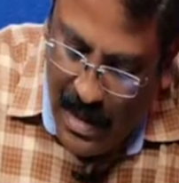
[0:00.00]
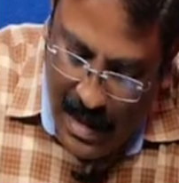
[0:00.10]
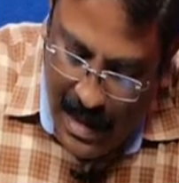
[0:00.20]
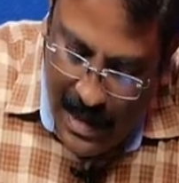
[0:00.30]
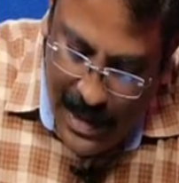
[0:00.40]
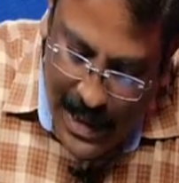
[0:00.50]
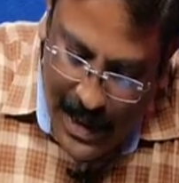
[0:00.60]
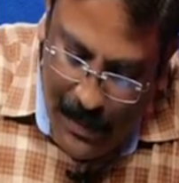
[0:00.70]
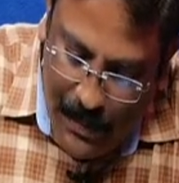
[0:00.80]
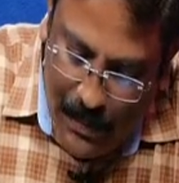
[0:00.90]
and D
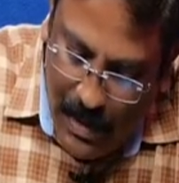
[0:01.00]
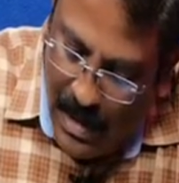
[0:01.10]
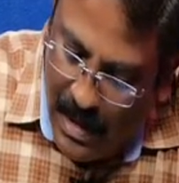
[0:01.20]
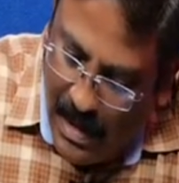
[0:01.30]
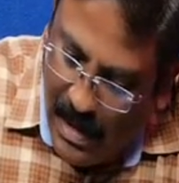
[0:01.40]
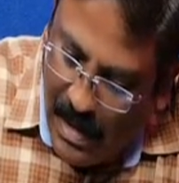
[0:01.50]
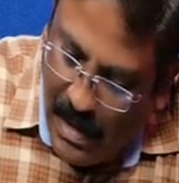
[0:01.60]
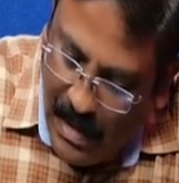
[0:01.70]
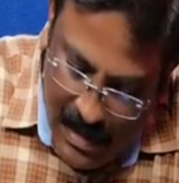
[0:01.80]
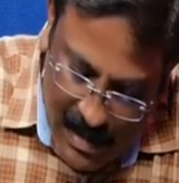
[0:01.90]
to
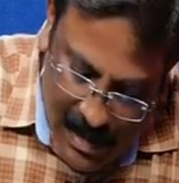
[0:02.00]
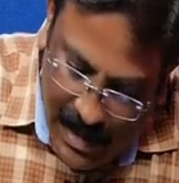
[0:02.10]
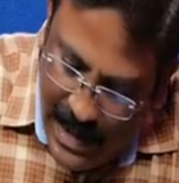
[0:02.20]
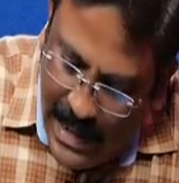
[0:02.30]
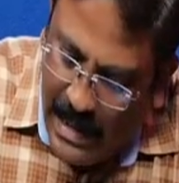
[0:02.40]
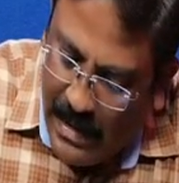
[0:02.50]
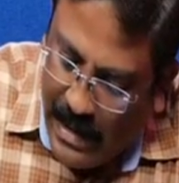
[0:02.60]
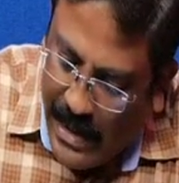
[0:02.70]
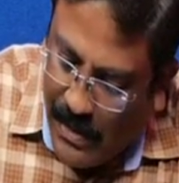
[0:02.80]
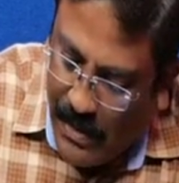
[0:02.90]
D
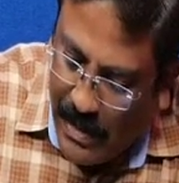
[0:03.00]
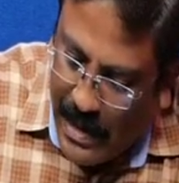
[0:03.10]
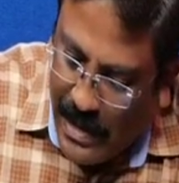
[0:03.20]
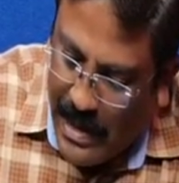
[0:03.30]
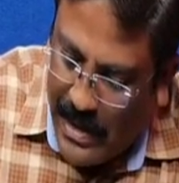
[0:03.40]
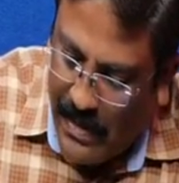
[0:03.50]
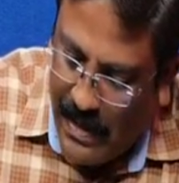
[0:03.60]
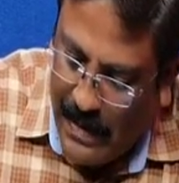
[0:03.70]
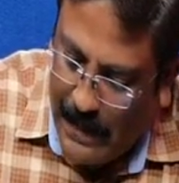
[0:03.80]
there is no edge actually.